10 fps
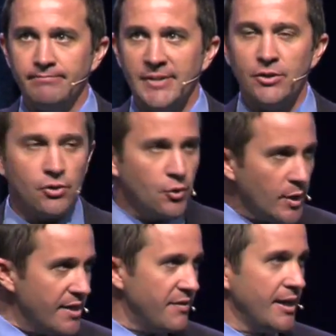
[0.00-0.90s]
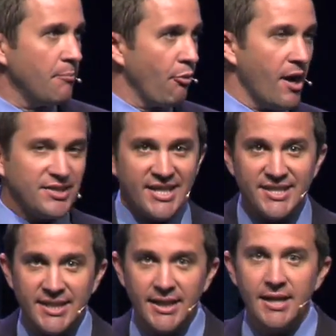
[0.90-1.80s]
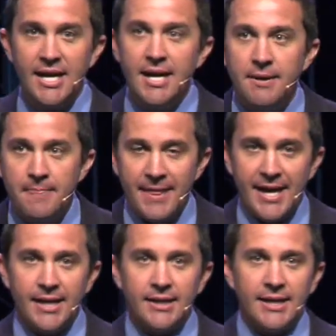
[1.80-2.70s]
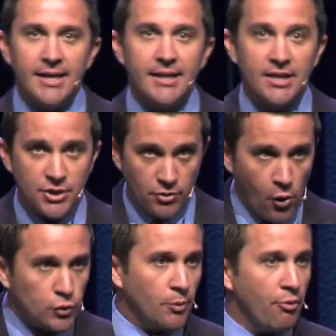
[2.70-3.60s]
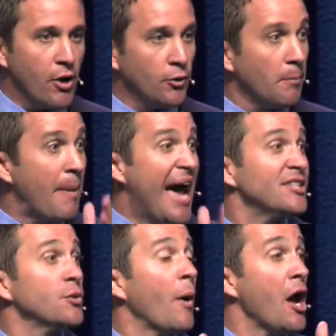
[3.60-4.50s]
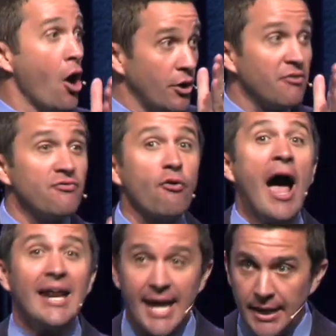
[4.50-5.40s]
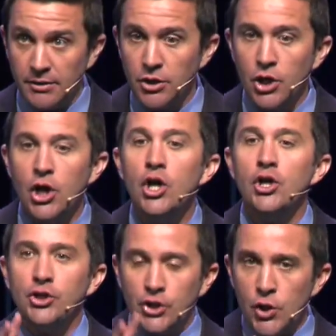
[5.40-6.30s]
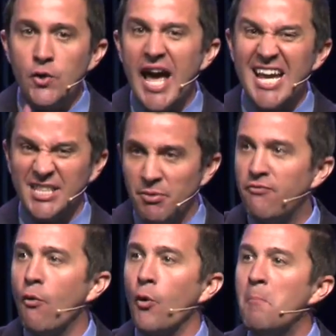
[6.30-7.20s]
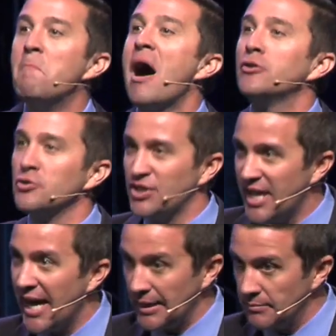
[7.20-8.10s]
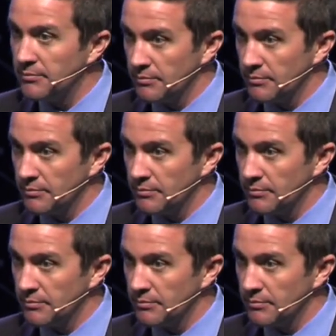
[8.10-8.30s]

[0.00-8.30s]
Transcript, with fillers: And they're grieving and processing. And, and his older brother passed away on a Friday, two days before Mother's Day.